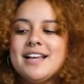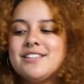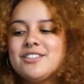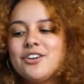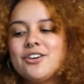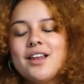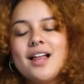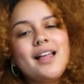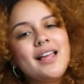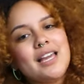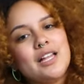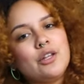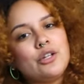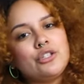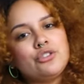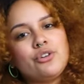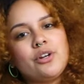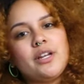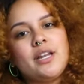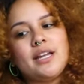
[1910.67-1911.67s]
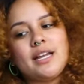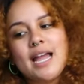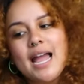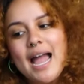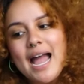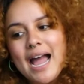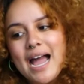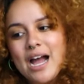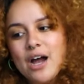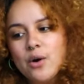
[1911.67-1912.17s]
is good at illustrating
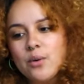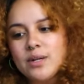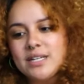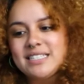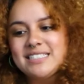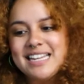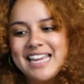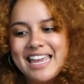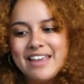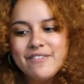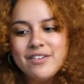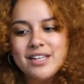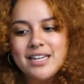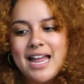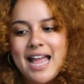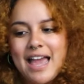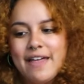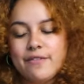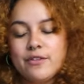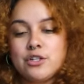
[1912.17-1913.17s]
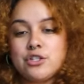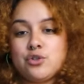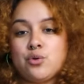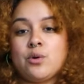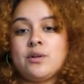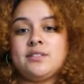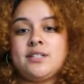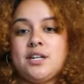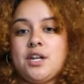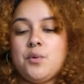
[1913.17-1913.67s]
how David and the
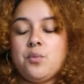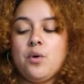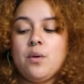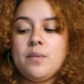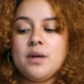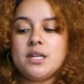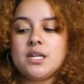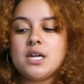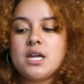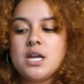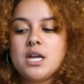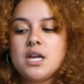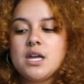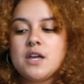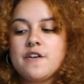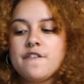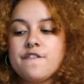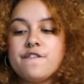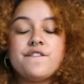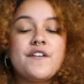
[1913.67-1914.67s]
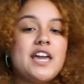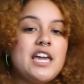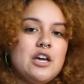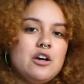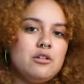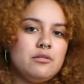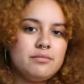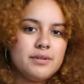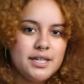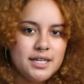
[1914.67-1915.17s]
short-sighted woman
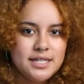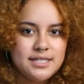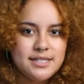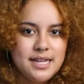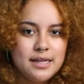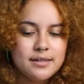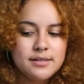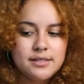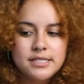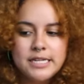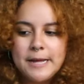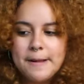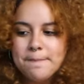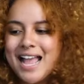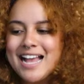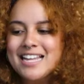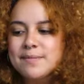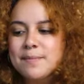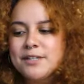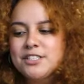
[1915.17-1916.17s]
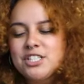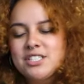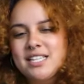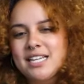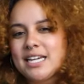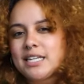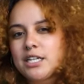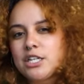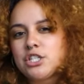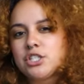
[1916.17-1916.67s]
fail, in a sense. As much as
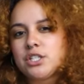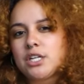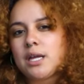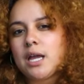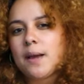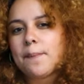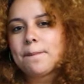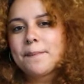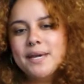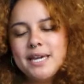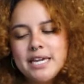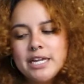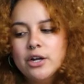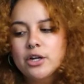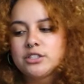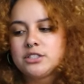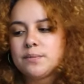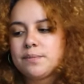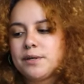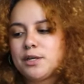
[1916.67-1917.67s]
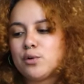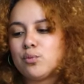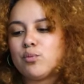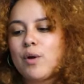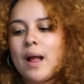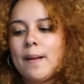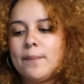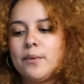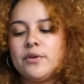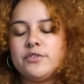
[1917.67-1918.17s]
they initially appear to be
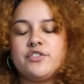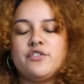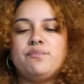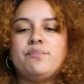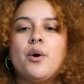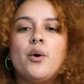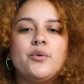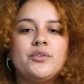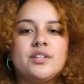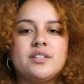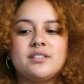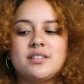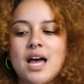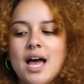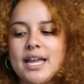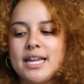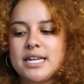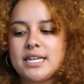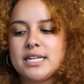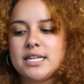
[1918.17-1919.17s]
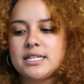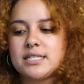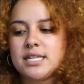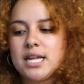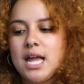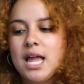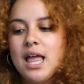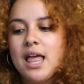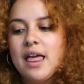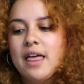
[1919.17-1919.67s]
rebels of both societies,
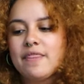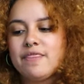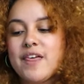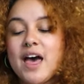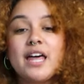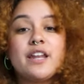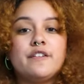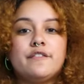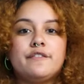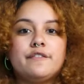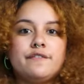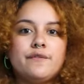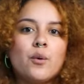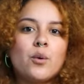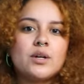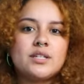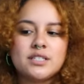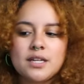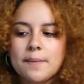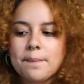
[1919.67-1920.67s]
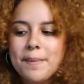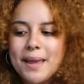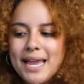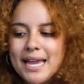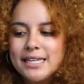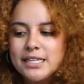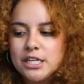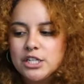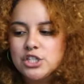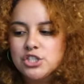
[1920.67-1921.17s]
that of forced
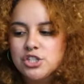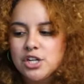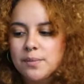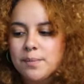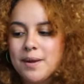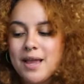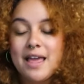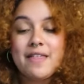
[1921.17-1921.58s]
companionship